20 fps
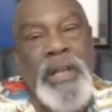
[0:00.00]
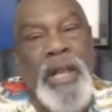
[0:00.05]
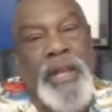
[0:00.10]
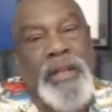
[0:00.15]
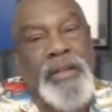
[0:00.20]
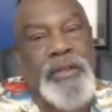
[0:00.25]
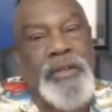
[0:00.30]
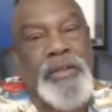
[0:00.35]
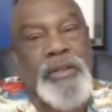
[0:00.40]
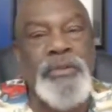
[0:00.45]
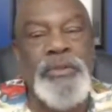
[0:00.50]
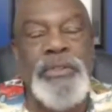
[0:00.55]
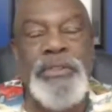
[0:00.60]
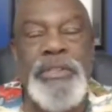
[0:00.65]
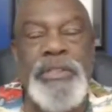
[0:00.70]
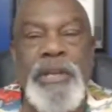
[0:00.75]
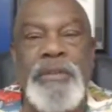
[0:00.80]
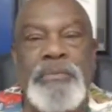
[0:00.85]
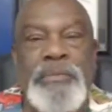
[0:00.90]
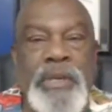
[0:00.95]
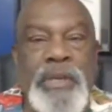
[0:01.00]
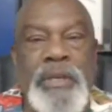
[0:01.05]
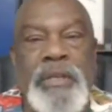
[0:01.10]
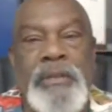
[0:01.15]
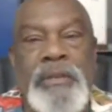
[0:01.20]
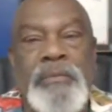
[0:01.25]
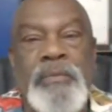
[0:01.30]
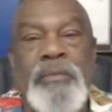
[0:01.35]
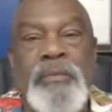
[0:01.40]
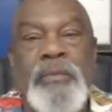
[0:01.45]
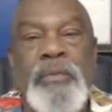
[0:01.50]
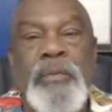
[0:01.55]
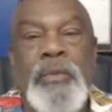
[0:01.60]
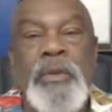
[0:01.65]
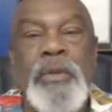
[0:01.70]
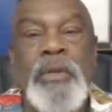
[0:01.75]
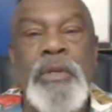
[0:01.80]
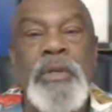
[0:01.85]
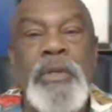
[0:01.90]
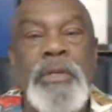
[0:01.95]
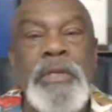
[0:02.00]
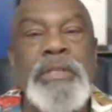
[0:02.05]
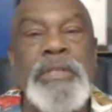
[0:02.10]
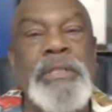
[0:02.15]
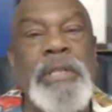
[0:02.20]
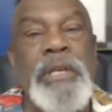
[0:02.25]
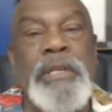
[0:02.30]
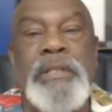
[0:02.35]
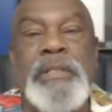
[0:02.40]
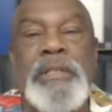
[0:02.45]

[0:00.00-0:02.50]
It's just some shit you did was fucked up.